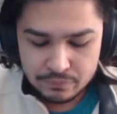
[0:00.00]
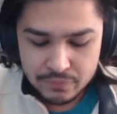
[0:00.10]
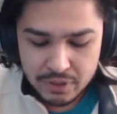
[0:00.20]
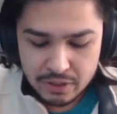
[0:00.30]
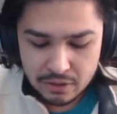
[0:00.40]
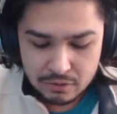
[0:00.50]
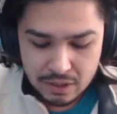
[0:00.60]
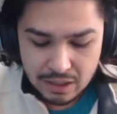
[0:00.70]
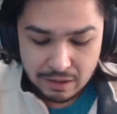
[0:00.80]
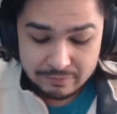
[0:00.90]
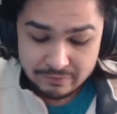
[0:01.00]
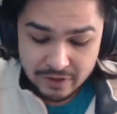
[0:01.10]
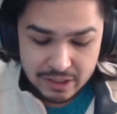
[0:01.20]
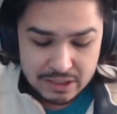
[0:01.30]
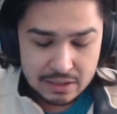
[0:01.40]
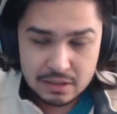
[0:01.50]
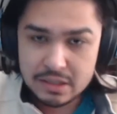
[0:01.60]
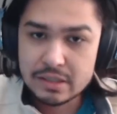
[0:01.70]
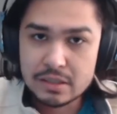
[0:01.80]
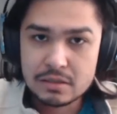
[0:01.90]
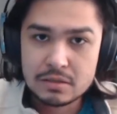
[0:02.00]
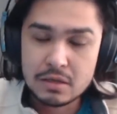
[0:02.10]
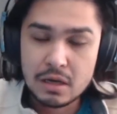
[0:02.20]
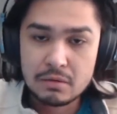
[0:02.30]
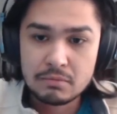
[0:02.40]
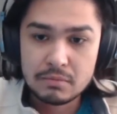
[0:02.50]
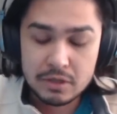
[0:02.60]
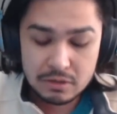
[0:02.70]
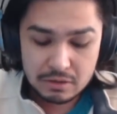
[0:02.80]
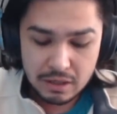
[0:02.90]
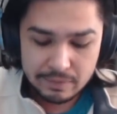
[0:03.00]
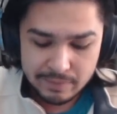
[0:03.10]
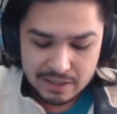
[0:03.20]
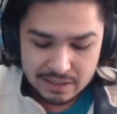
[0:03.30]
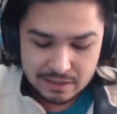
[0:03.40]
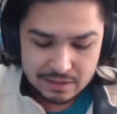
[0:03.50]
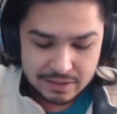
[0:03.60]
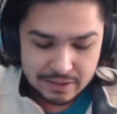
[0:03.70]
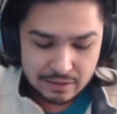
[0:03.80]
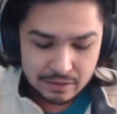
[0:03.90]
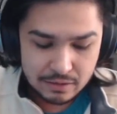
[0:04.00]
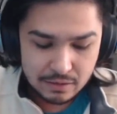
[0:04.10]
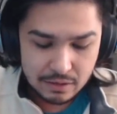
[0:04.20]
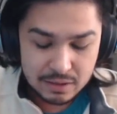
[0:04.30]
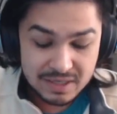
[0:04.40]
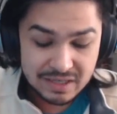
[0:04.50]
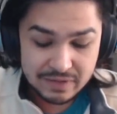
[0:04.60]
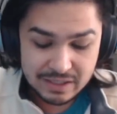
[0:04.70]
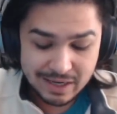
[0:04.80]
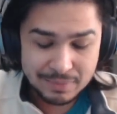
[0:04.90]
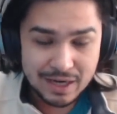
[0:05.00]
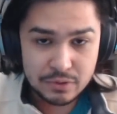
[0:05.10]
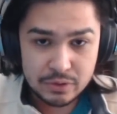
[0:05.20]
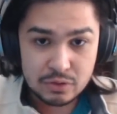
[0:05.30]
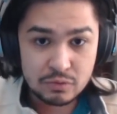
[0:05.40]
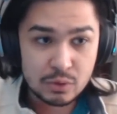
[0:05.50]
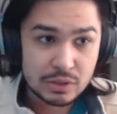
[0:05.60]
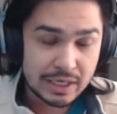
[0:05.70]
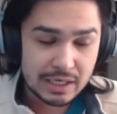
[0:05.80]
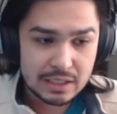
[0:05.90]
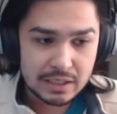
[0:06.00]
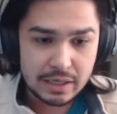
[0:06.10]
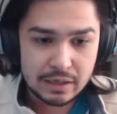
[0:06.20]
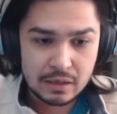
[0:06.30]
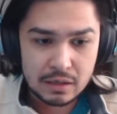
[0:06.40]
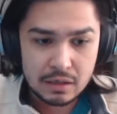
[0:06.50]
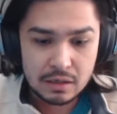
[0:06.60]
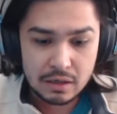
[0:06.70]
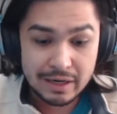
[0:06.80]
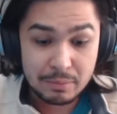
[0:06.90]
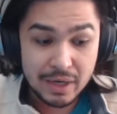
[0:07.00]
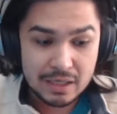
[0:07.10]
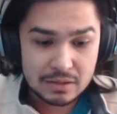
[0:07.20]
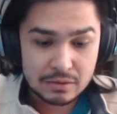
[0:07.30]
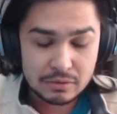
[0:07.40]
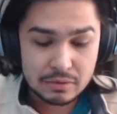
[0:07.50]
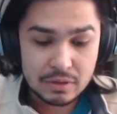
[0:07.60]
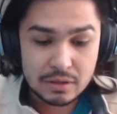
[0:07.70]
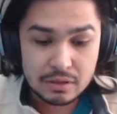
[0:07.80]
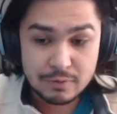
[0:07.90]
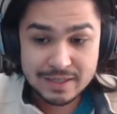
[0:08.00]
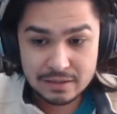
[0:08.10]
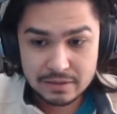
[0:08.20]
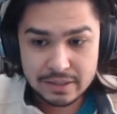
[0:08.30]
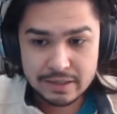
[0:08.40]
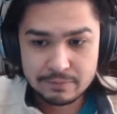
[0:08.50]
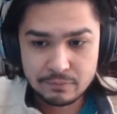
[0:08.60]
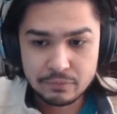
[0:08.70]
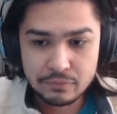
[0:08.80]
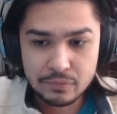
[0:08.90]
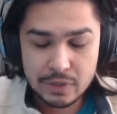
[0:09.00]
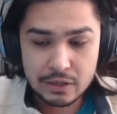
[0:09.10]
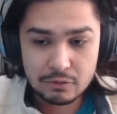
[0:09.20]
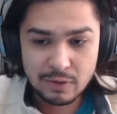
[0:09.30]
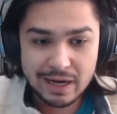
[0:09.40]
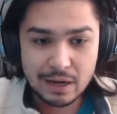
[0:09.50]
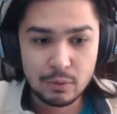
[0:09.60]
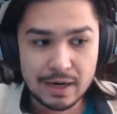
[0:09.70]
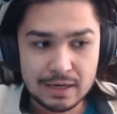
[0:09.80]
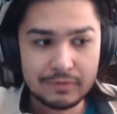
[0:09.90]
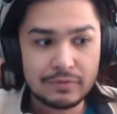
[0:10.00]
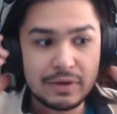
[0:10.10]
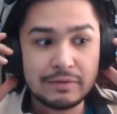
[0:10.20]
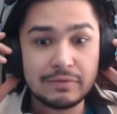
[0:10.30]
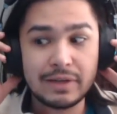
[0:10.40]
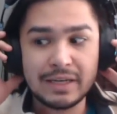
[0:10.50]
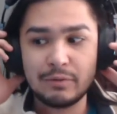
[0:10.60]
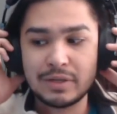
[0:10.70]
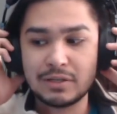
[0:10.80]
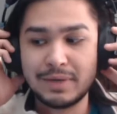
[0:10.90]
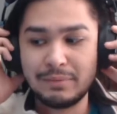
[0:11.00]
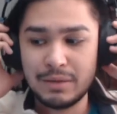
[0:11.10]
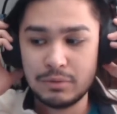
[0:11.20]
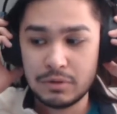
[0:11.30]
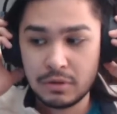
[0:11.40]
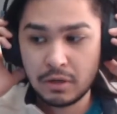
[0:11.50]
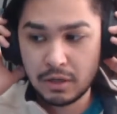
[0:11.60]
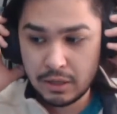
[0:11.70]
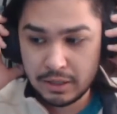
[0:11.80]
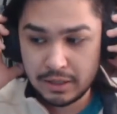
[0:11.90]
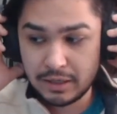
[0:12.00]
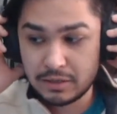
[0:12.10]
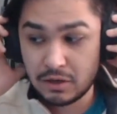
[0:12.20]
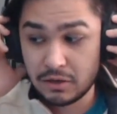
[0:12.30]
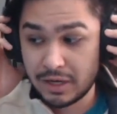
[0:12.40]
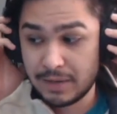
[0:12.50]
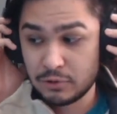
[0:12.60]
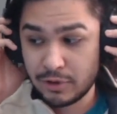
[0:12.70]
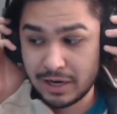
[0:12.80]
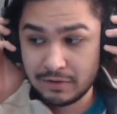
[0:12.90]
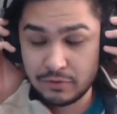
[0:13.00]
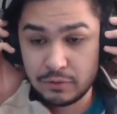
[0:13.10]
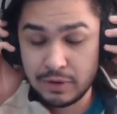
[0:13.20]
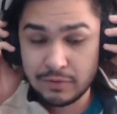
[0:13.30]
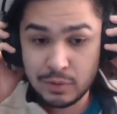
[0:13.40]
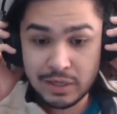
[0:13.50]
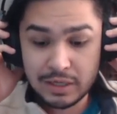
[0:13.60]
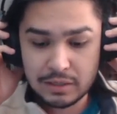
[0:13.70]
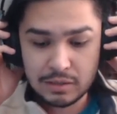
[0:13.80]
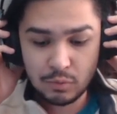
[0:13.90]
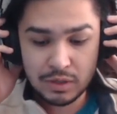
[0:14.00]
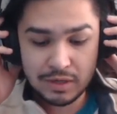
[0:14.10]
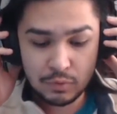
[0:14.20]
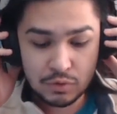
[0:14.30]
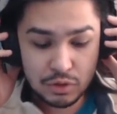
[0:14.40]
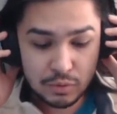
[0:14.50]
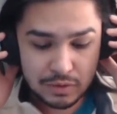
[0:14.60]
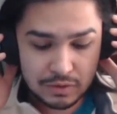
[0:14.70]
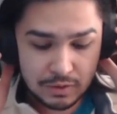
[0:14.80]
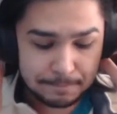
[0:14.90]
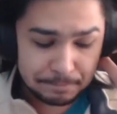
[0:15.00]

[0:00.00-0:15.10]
You know, I'm very excited to see this. I'm excited to see, especially if it's getting back to its roots, like it's saying, getting back to the original team. You know, right now we're kind of inflated with so many people that it's hard to keep track of who everyone is and what everyone's doing, so